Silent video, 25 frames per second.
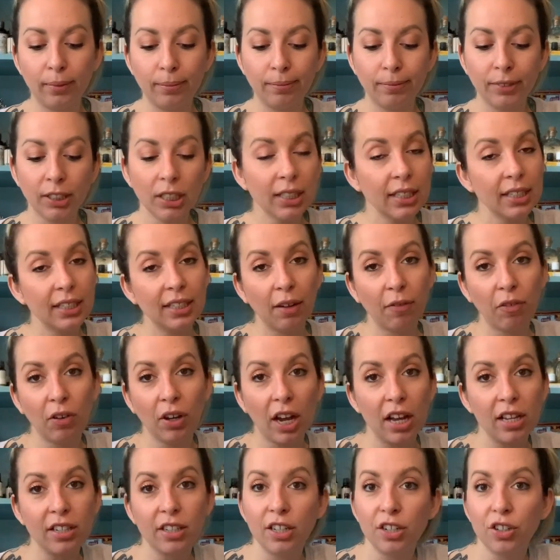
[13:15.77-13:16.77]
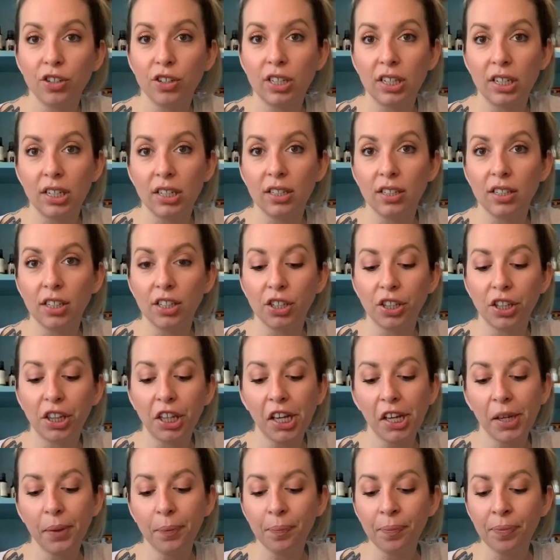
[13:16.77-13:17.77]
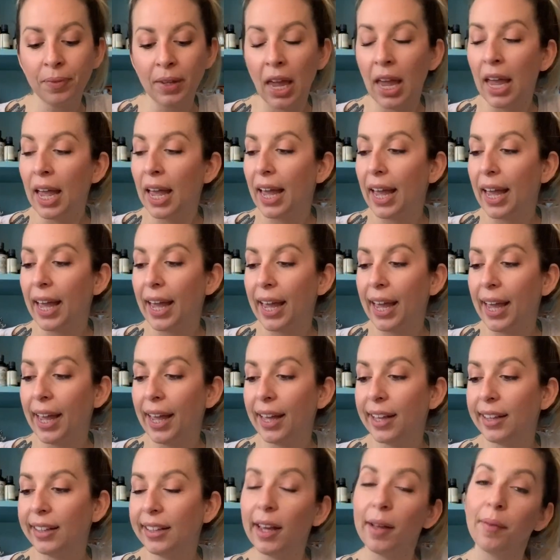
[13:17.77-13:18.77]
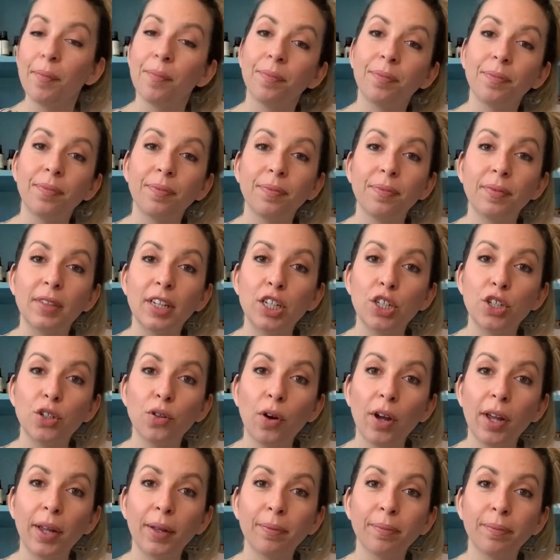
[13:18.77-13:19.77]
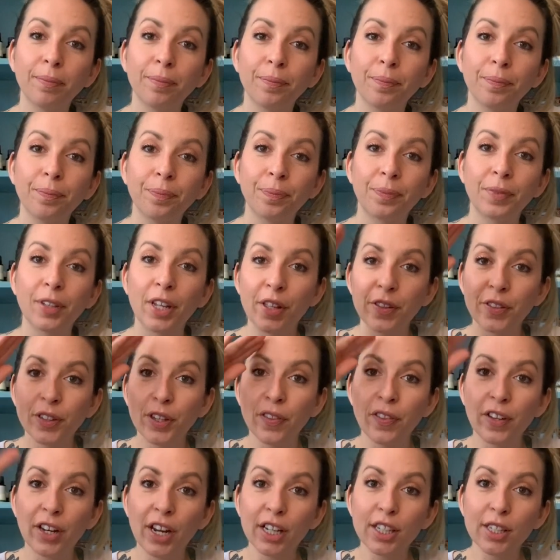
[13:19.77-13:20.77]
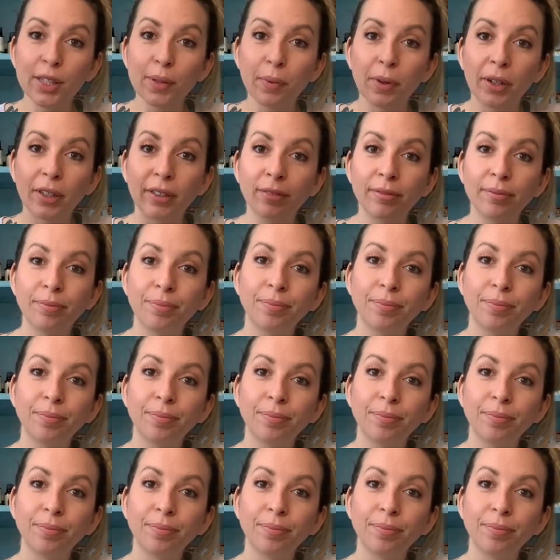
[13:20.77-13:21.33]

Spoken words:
just to see if you guys are interested in such a thing. And yeah, enjoy. To the next one.